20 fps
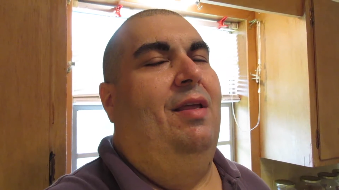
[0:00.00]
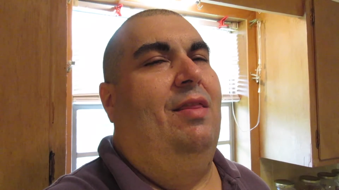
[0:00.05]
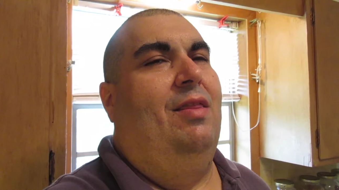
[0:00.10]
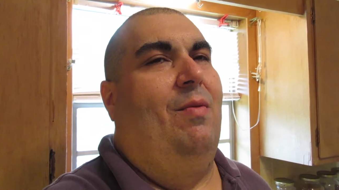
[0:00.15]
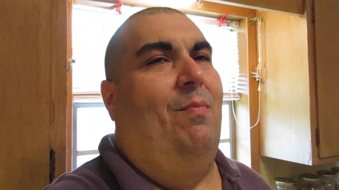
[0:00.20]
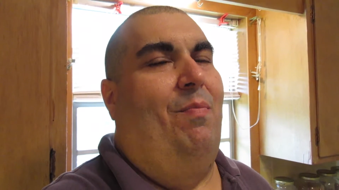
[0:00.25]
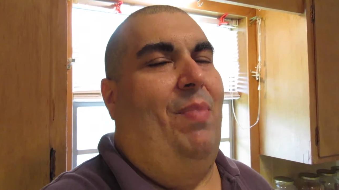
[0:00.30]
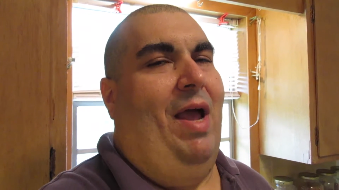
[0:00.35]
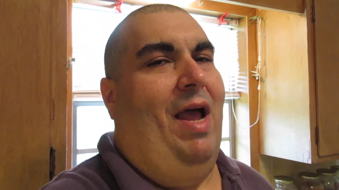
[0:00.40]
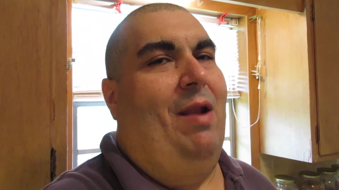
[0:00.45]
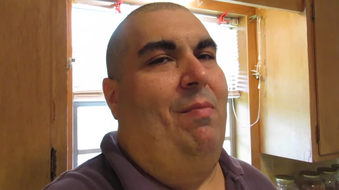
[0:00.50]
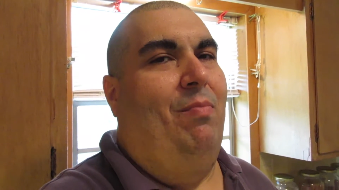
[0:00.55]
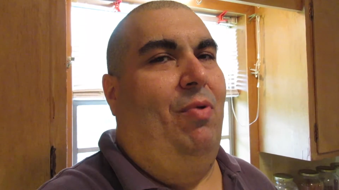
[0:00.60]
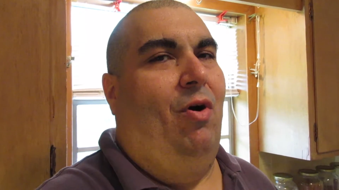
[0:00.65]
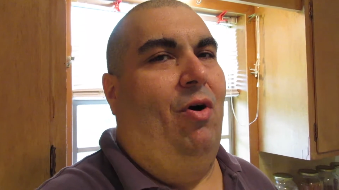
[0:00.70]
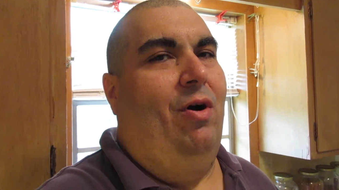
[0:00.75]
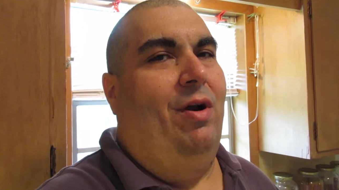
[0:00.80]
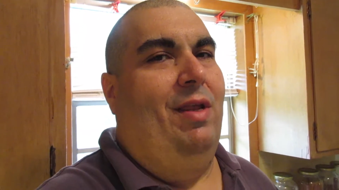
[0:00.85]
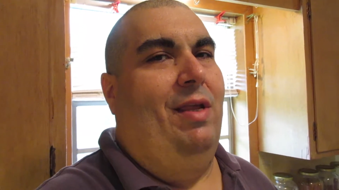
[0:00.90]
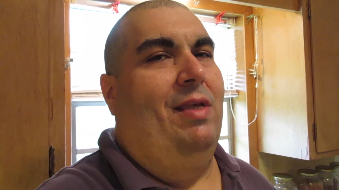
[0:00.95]
The bad
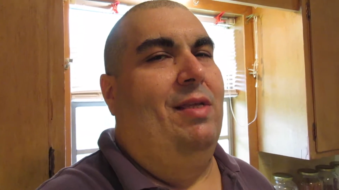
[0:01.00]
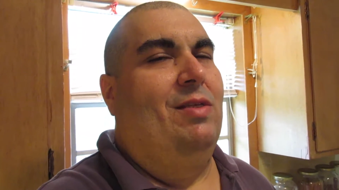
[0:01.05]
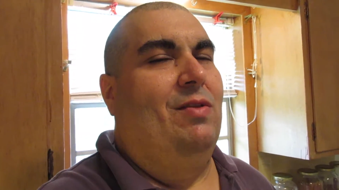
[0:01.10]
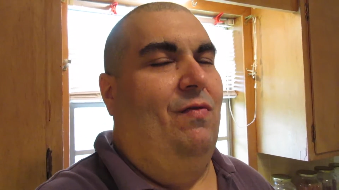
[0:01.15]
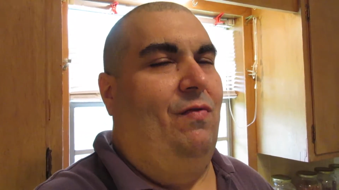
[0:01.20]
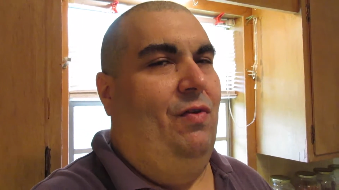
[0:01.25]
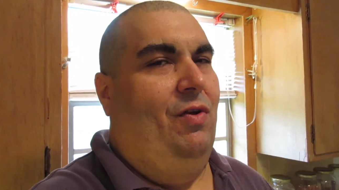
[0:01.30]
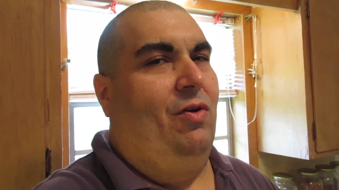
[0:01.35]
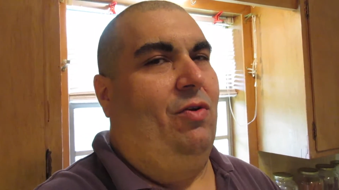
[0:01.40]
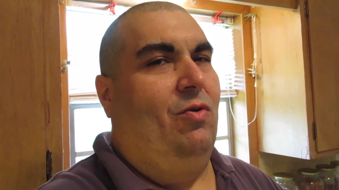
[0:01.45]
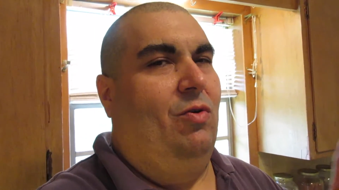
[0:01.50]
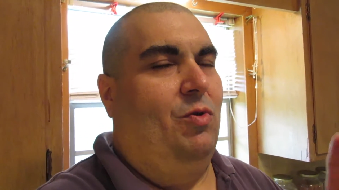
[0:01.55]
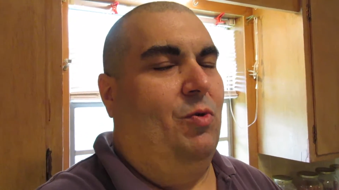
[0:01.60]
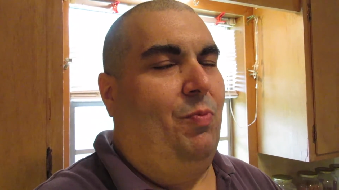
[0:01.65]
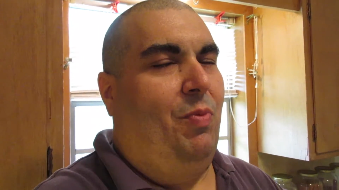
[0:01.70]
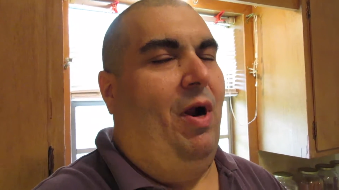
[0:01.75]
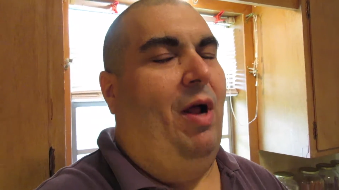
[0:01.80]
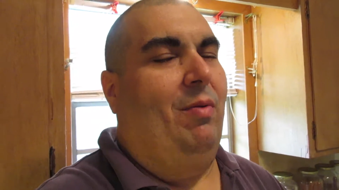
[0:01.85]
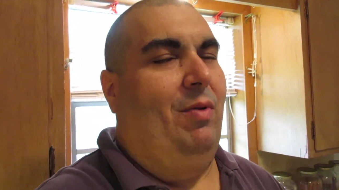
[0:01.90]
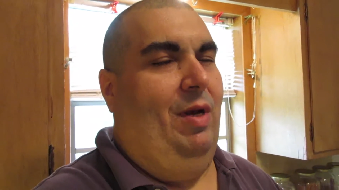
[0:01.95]
part is the vehicle's
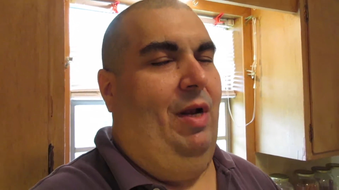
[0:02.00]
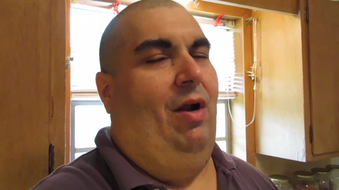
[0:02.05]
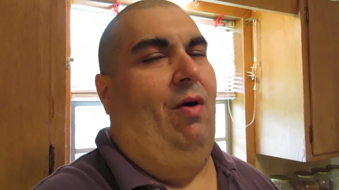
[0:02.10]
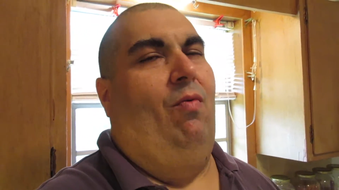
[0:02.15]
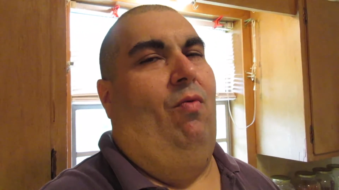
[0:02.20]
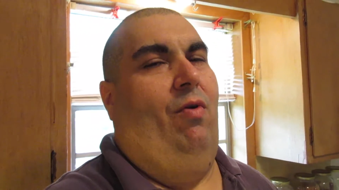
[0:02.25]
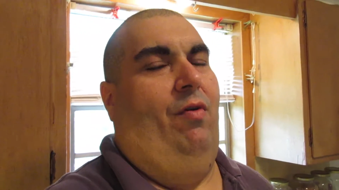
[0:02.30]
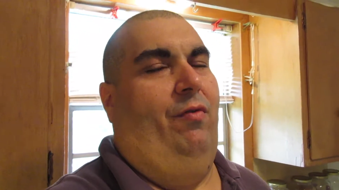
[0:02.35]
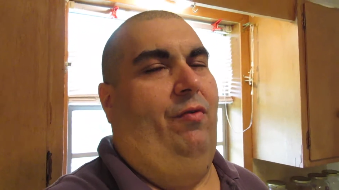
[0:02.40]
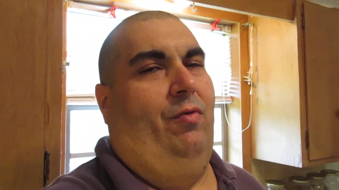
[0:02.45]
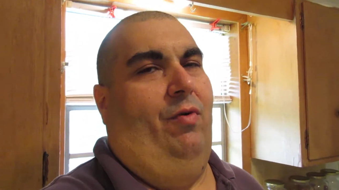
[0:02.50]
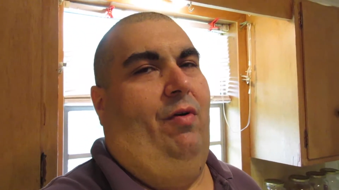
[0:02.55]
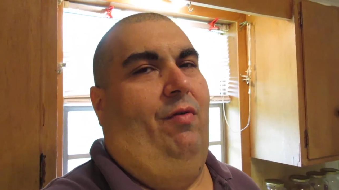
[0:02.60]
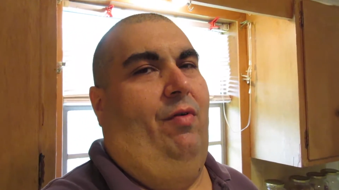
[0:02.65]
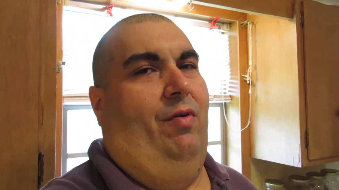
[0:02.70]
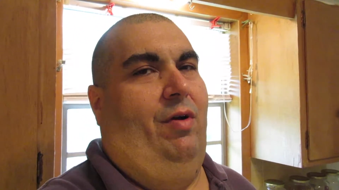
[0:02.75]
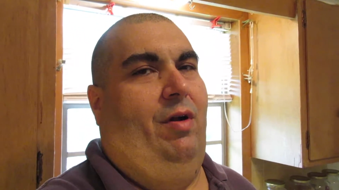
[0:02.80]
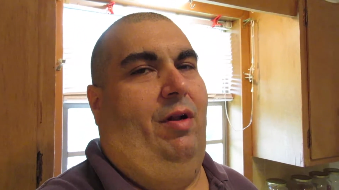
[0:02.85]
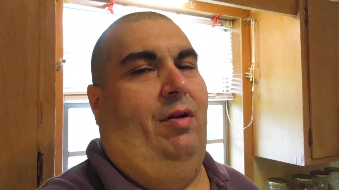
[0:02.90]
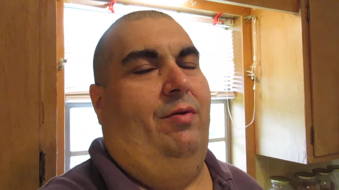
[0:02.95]
probably not worth
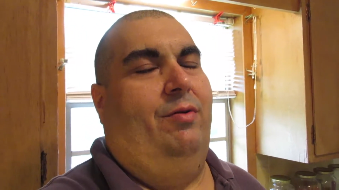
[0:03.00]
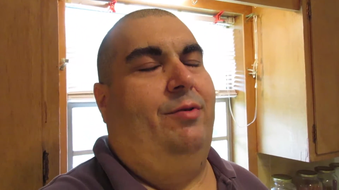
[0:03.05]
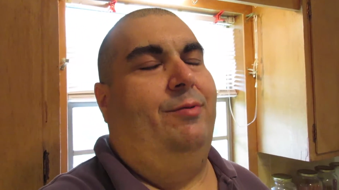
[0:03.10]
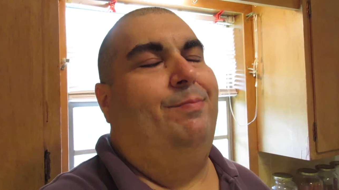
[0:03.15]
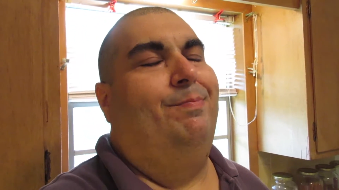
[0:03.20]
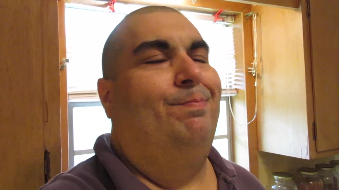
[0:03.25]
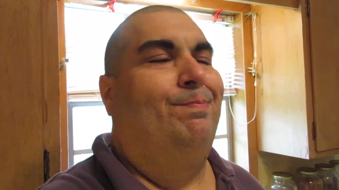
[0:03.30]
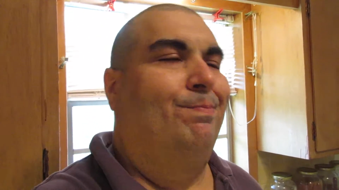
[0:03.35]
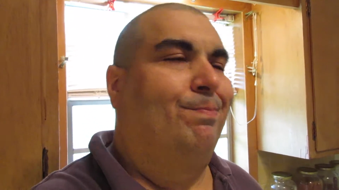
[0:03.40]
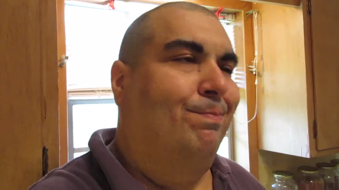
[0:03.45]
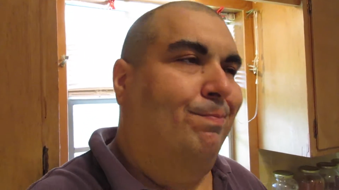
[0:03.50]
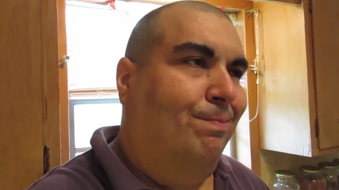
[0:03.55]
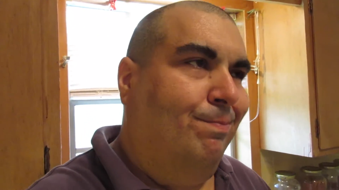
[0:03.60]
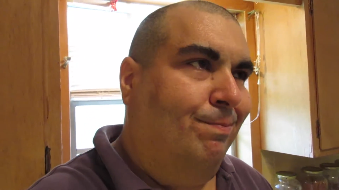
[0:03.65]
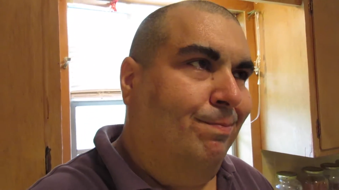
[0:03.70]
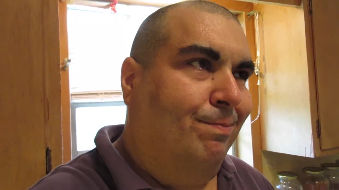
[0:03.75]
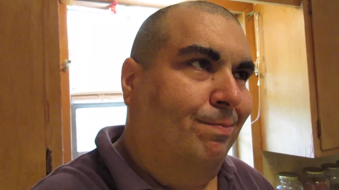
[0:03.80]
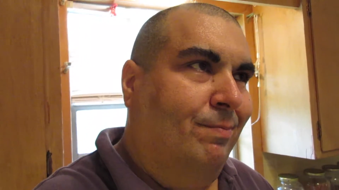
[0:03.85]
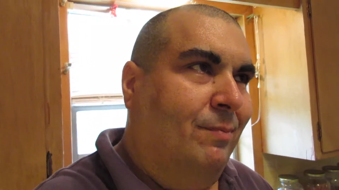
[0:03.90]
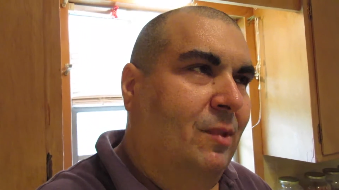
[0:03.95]

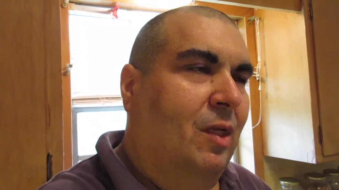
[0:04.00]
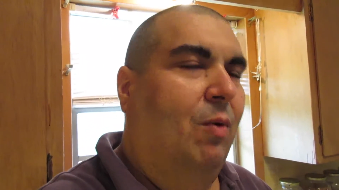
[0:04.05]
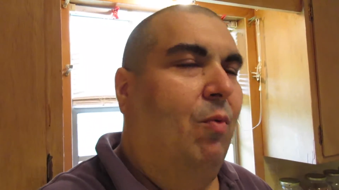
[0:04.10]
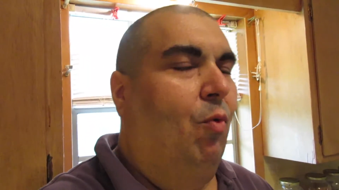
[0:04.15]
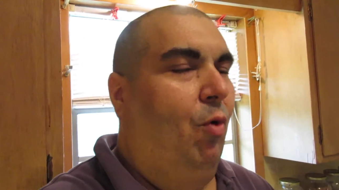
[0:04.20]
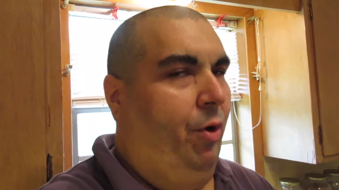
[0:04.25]
$1,200.